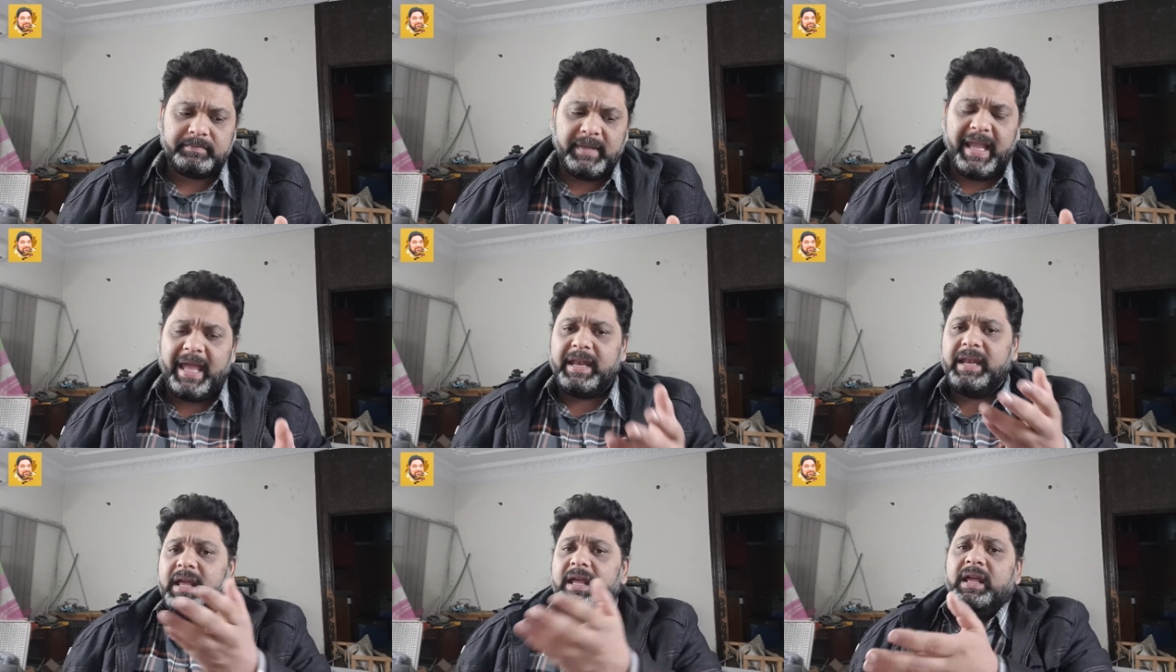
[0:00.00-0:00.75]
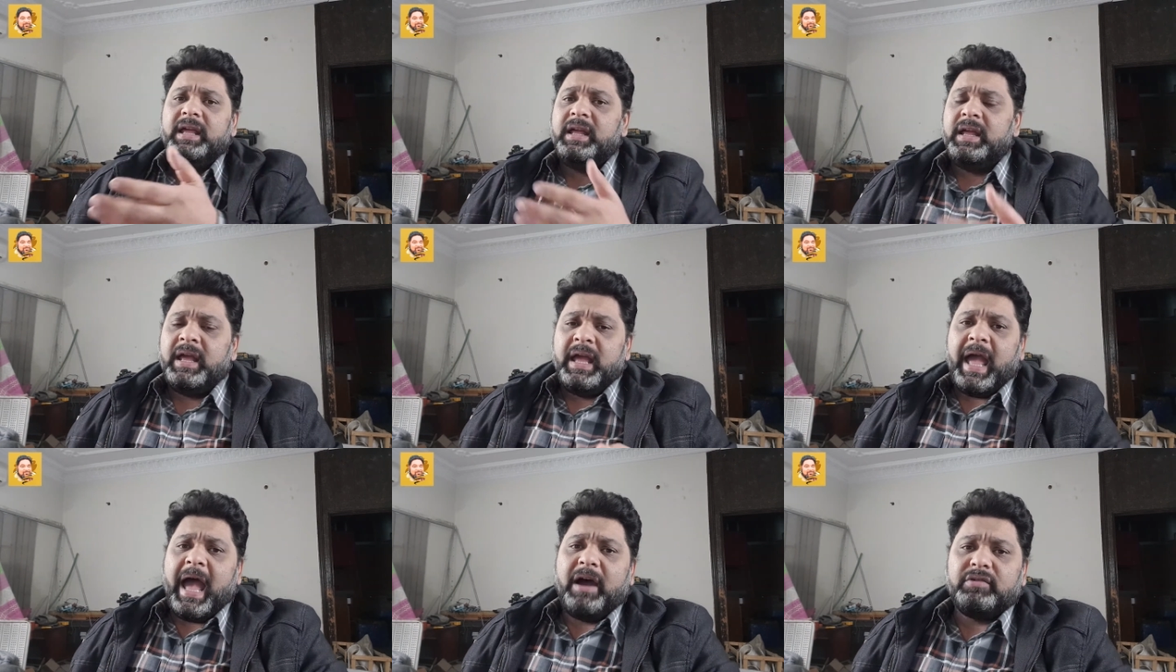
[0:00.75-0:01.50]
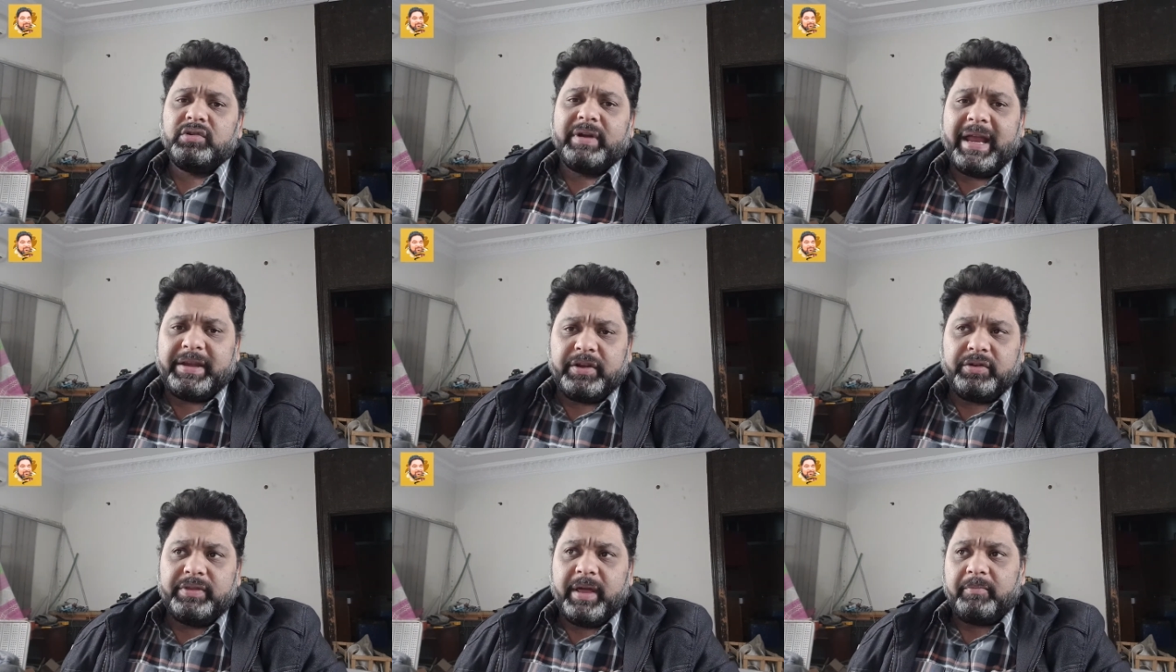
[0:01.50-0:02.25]
and how to get it
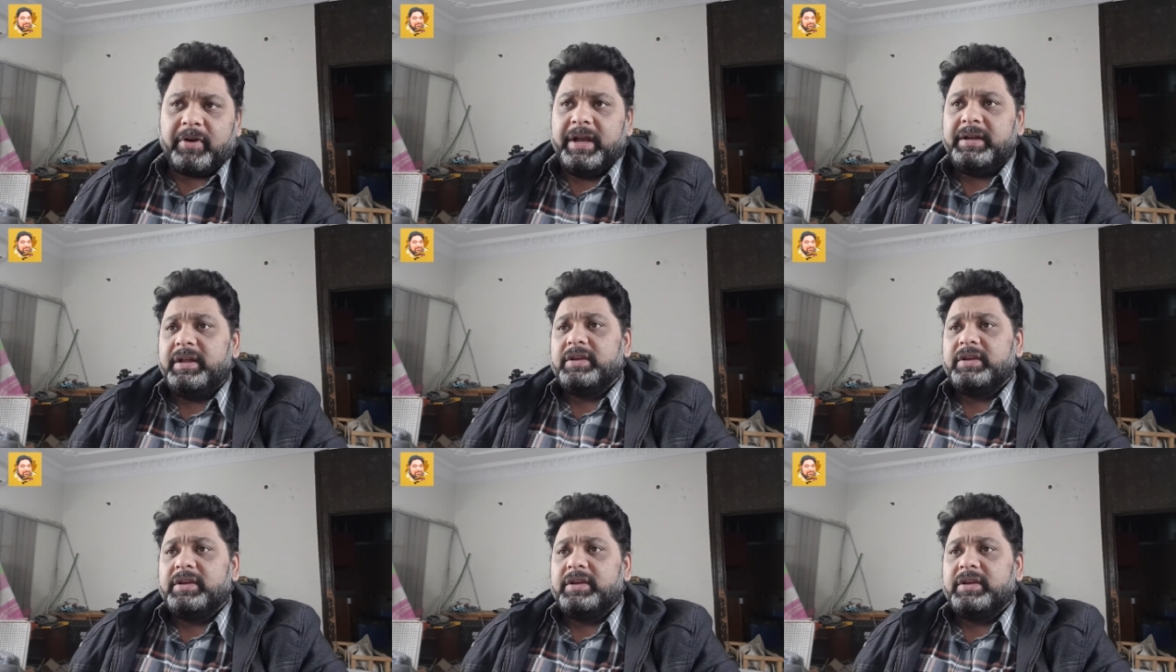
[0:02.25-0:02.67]
to them, right?